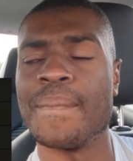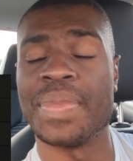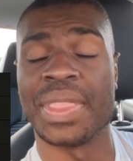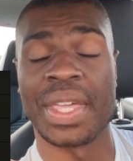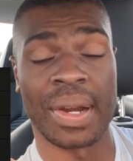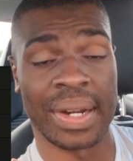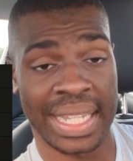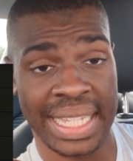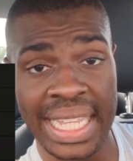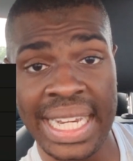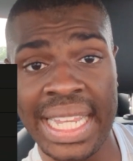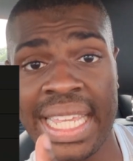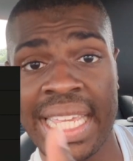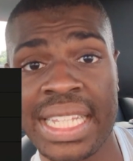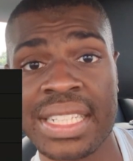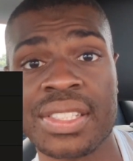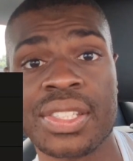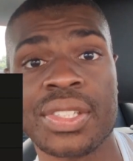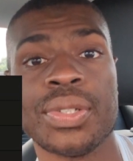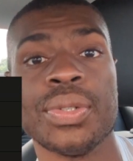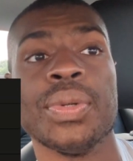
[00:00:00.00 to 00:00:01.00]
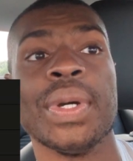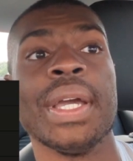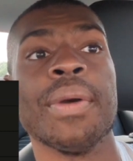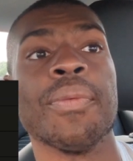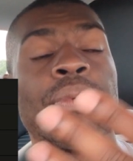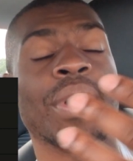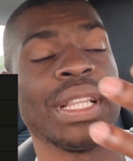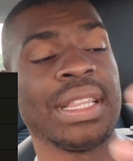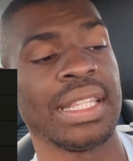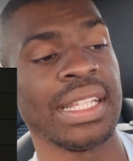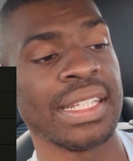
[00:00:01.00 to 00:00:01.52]
they're getting into
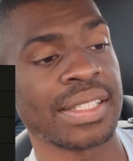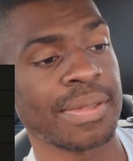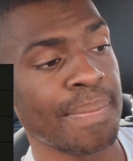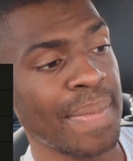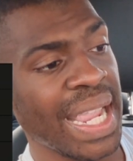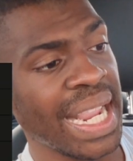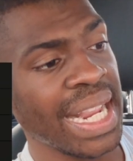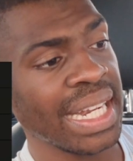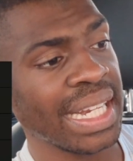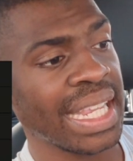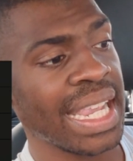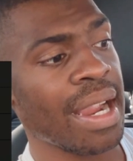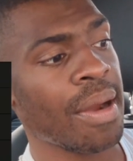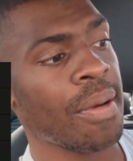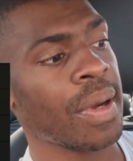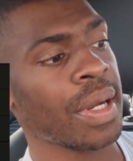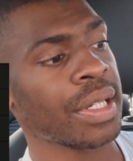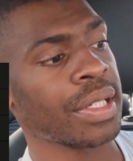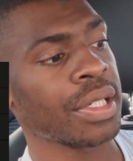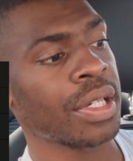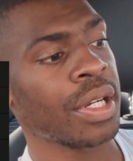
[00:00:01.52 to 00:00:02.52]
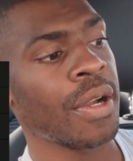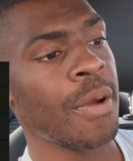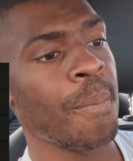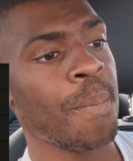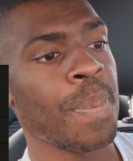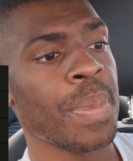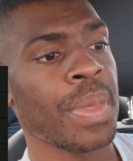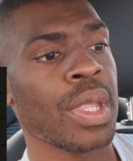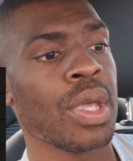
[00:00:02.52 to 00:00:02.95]
it with this main character